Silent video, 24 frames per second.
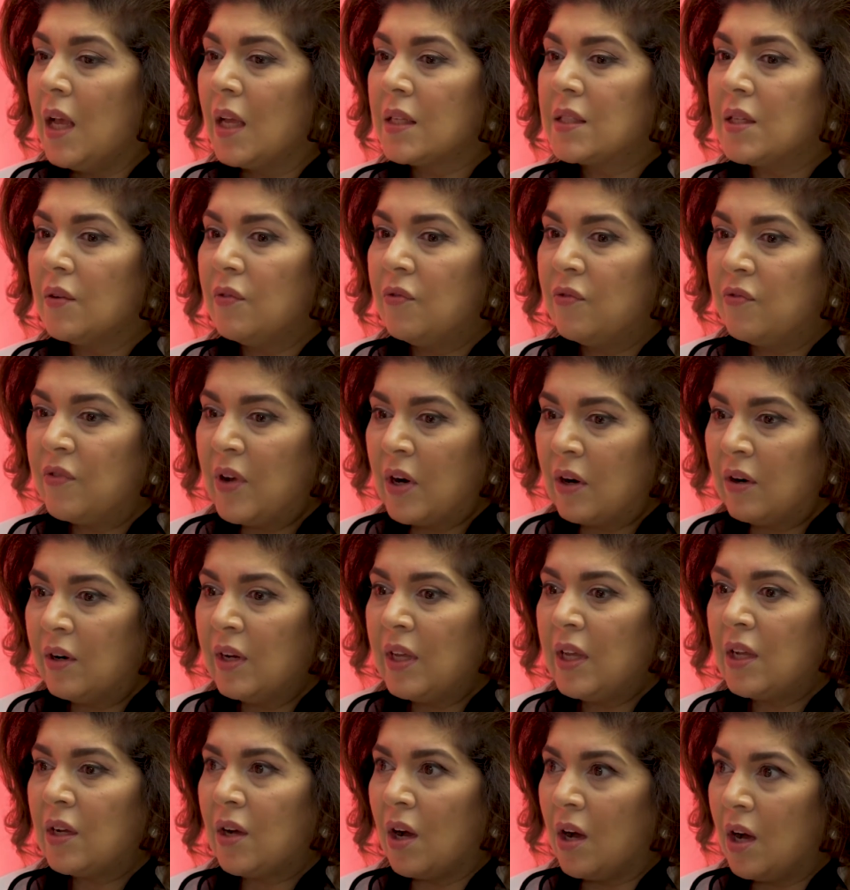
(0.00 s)
It's a
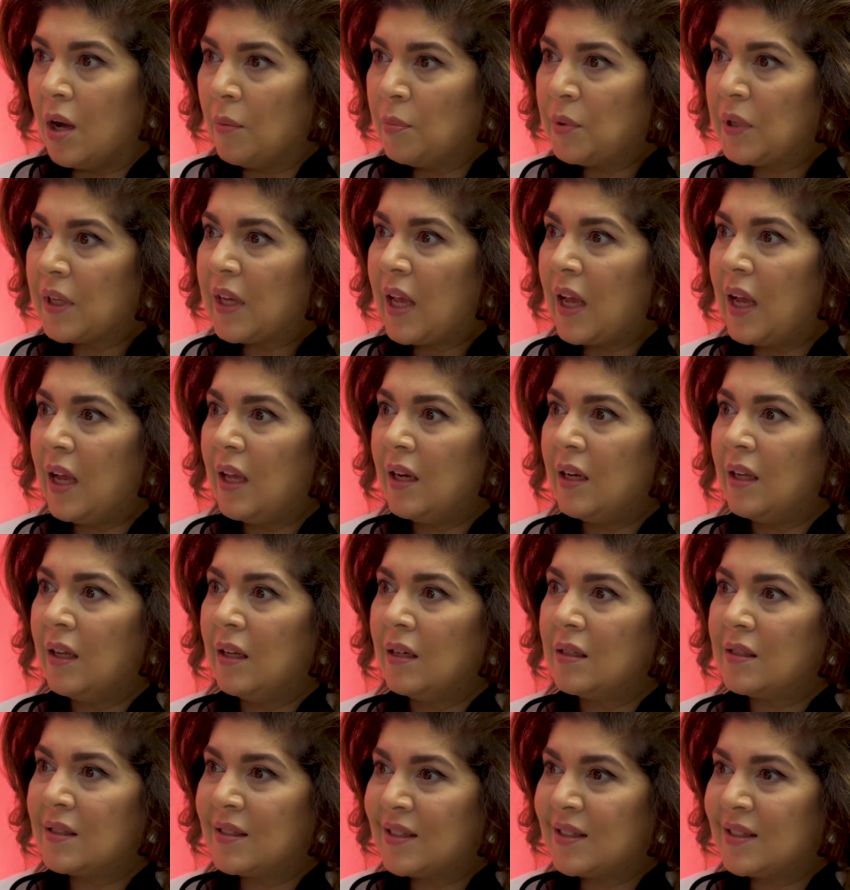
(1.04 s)
very complicated